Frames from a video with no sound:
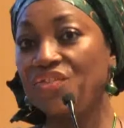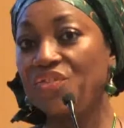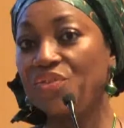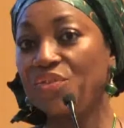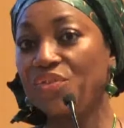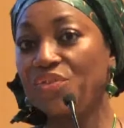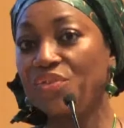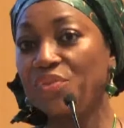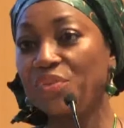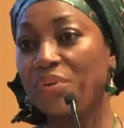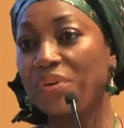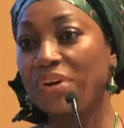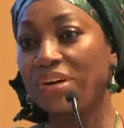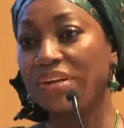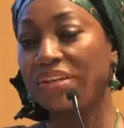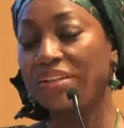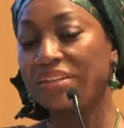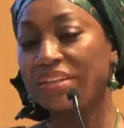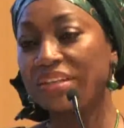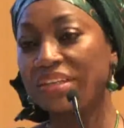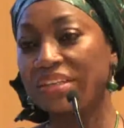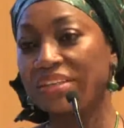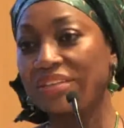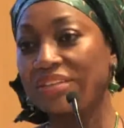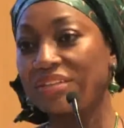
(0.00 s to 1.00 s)
due
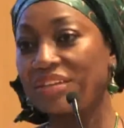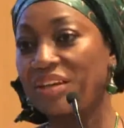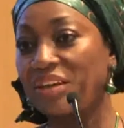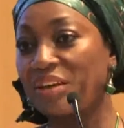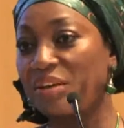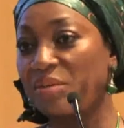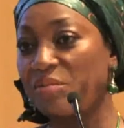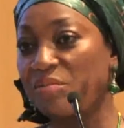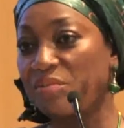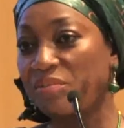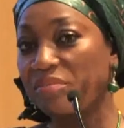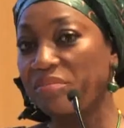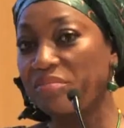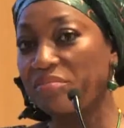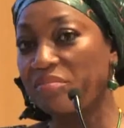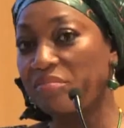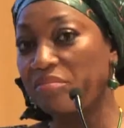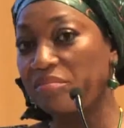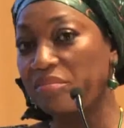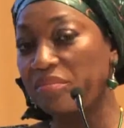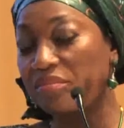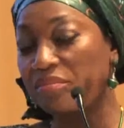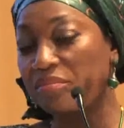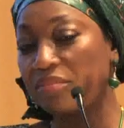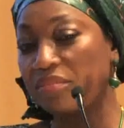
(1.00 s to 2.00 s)
to this
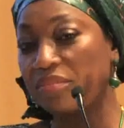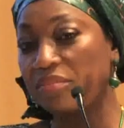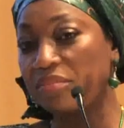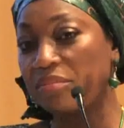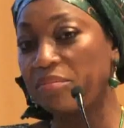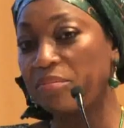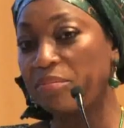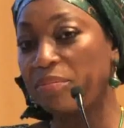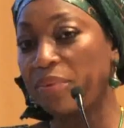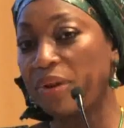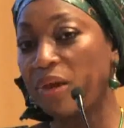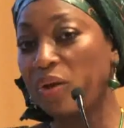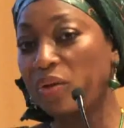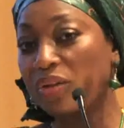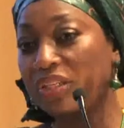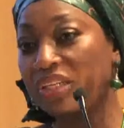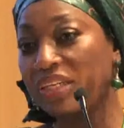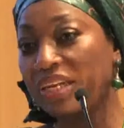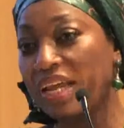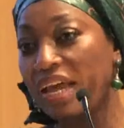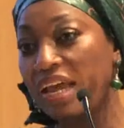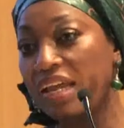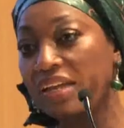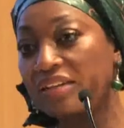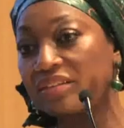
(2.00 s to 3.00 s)

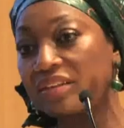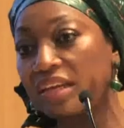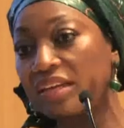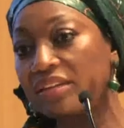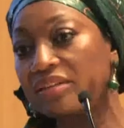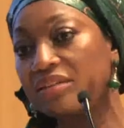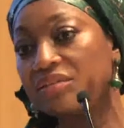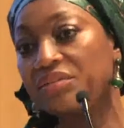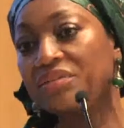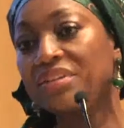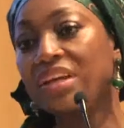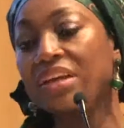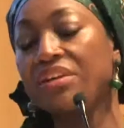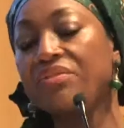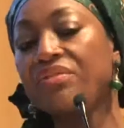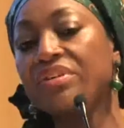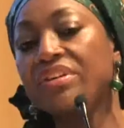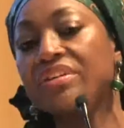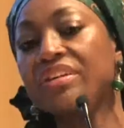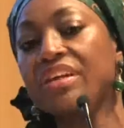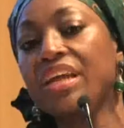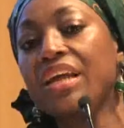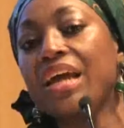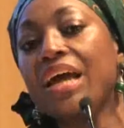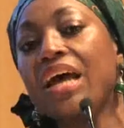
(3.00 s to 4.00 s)
blog that our Executive
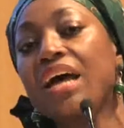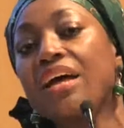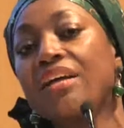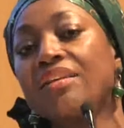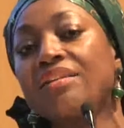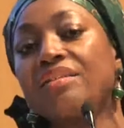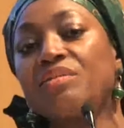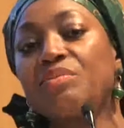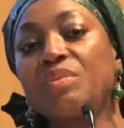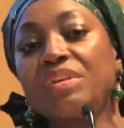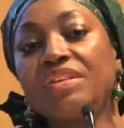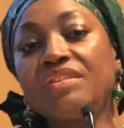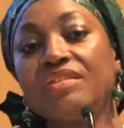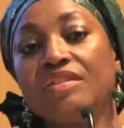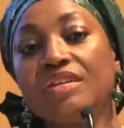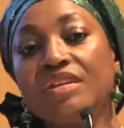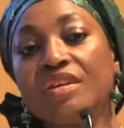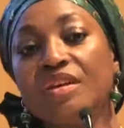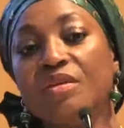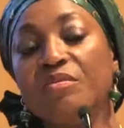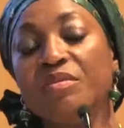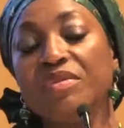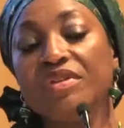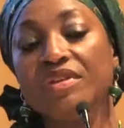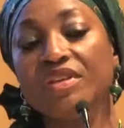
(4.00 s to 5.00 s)
Secretary has, which
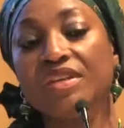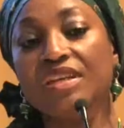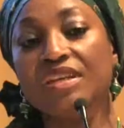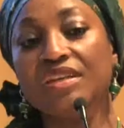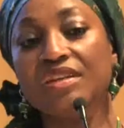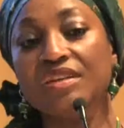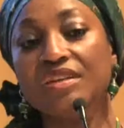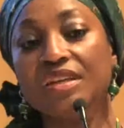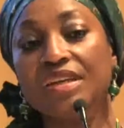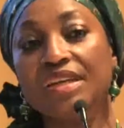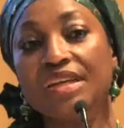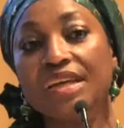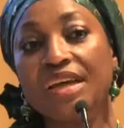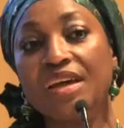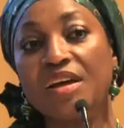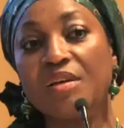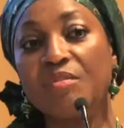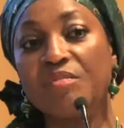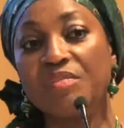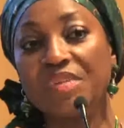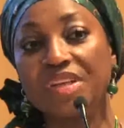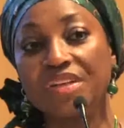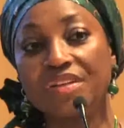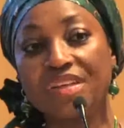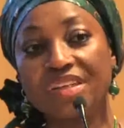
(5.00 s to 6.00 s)

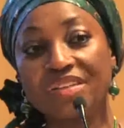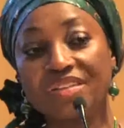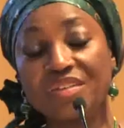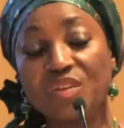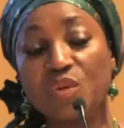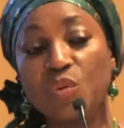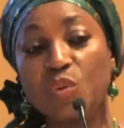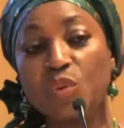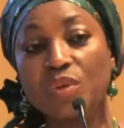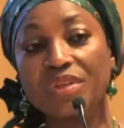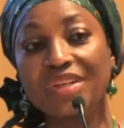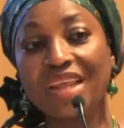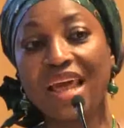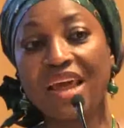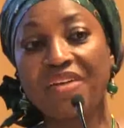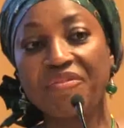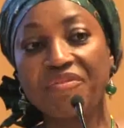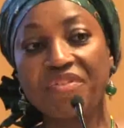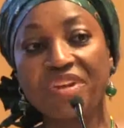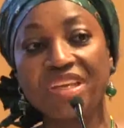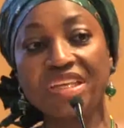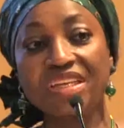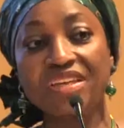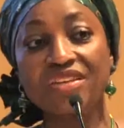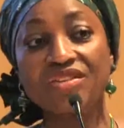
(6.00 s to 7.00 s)
is called
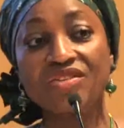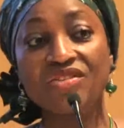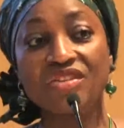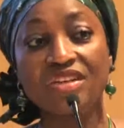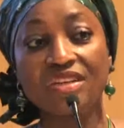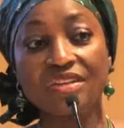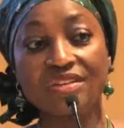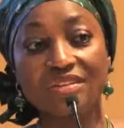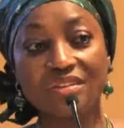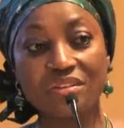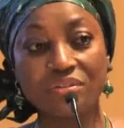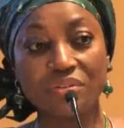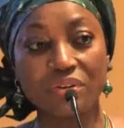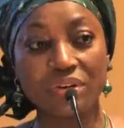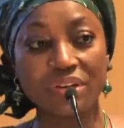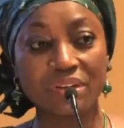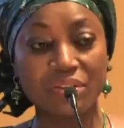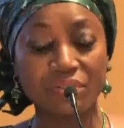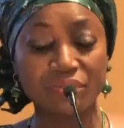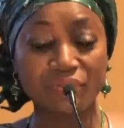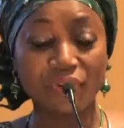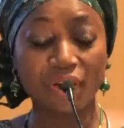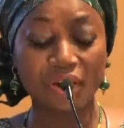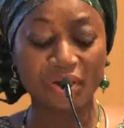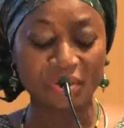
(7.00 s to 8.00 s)
Africa Cheetah
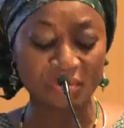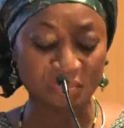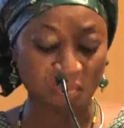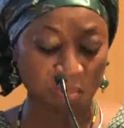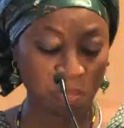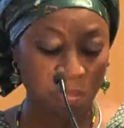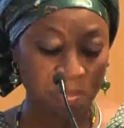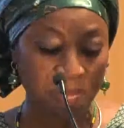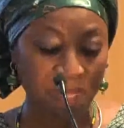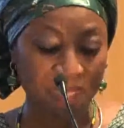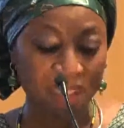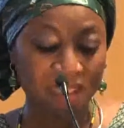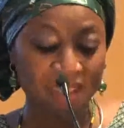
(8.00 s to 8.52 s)
Run.